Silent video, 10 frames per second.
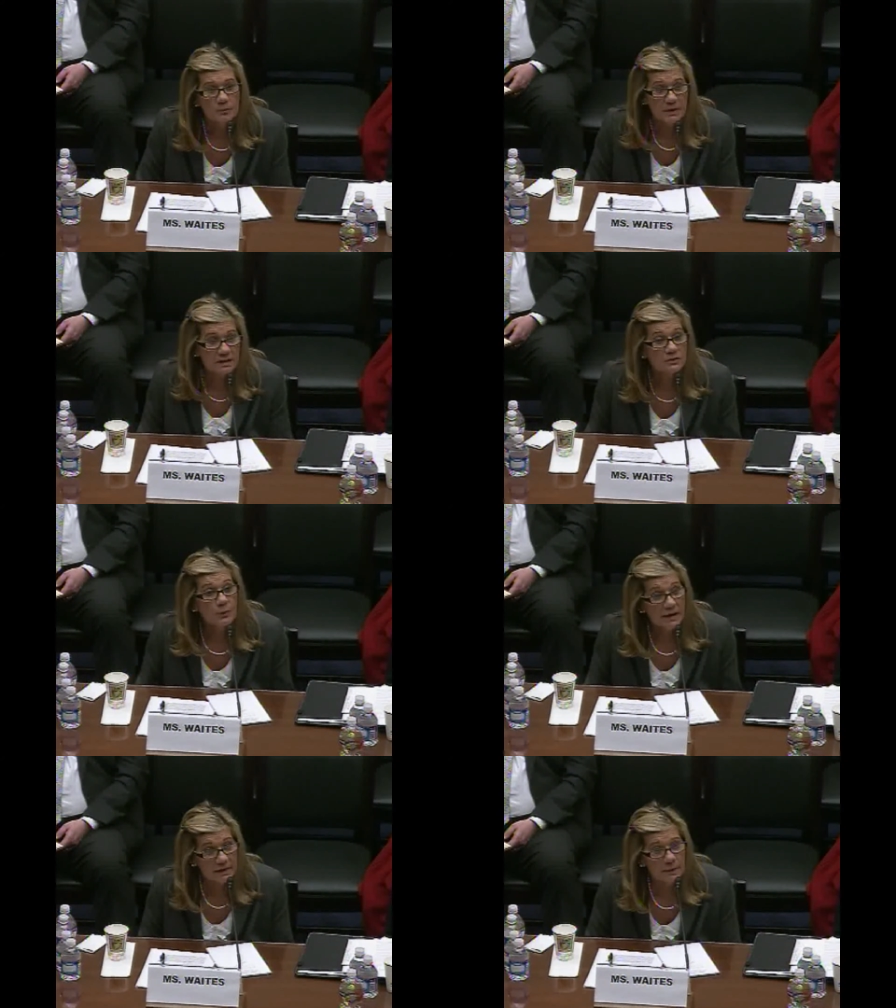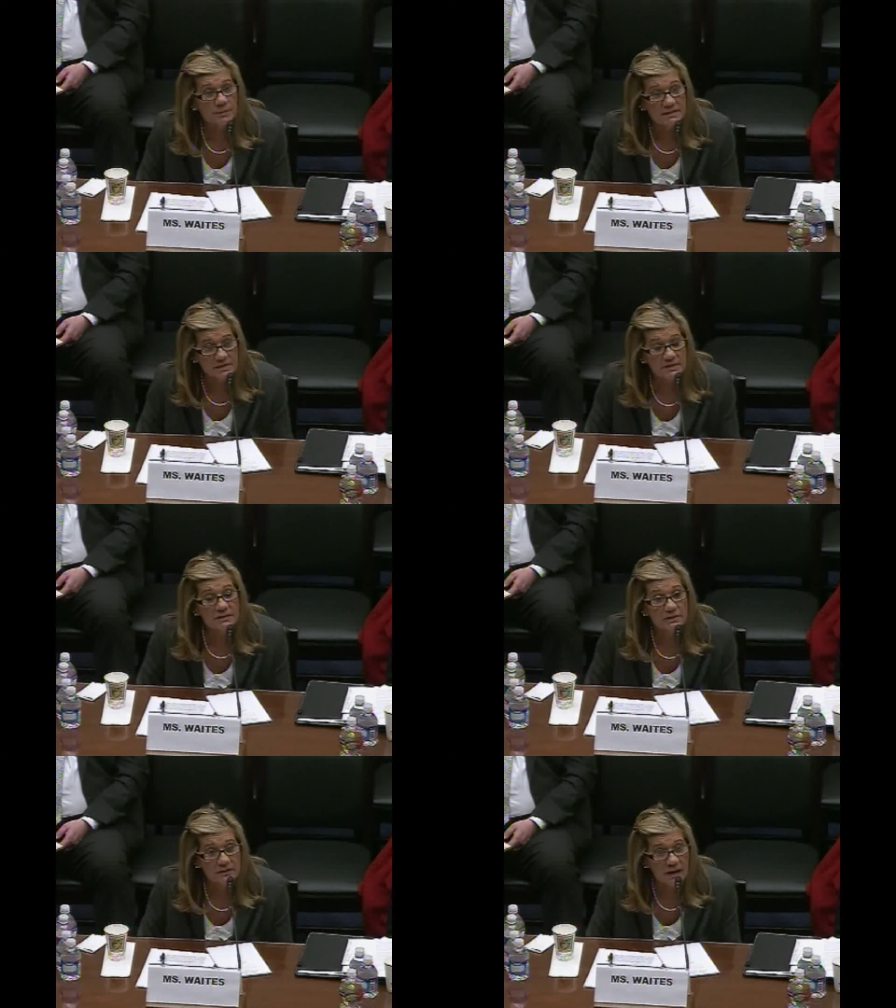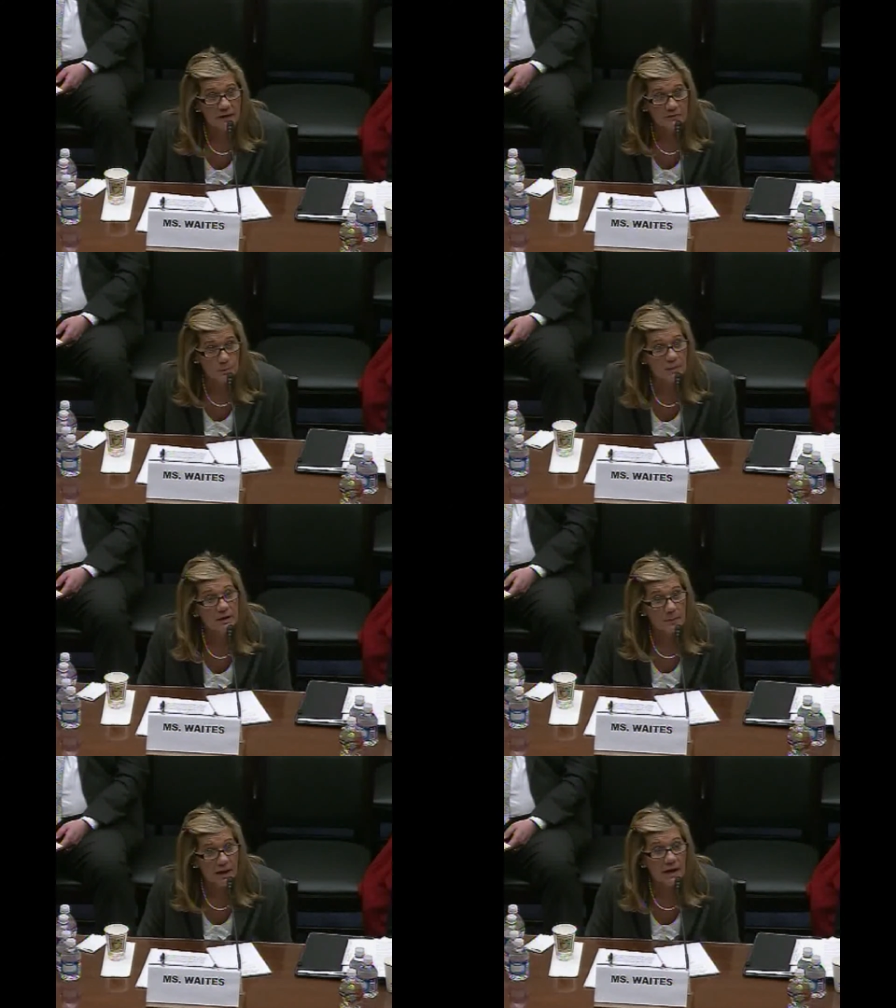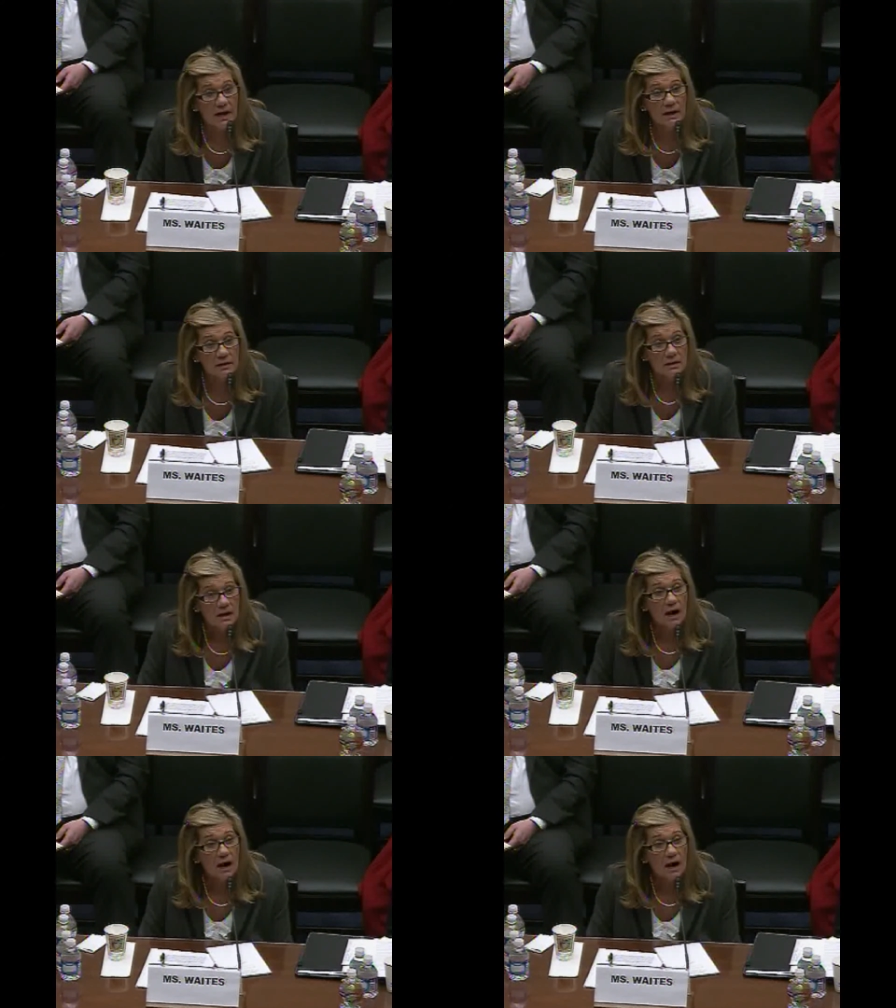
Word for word: Because when I kept insisting to have the money back,